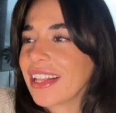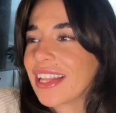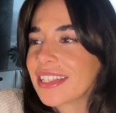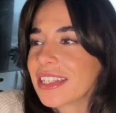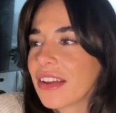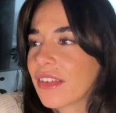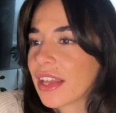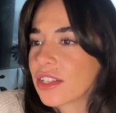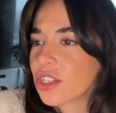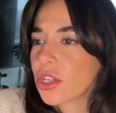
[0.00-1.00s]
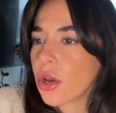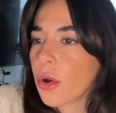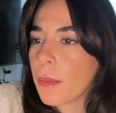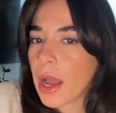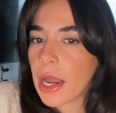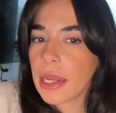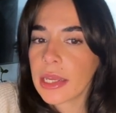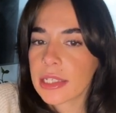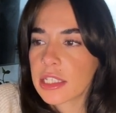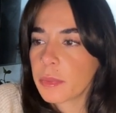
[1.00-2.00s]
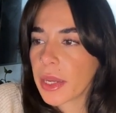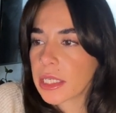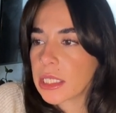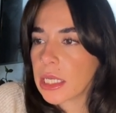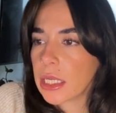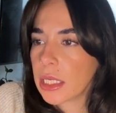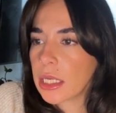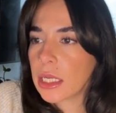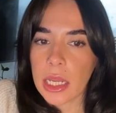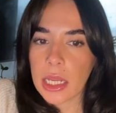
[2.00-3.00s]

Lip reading: Let's dive in. So my expected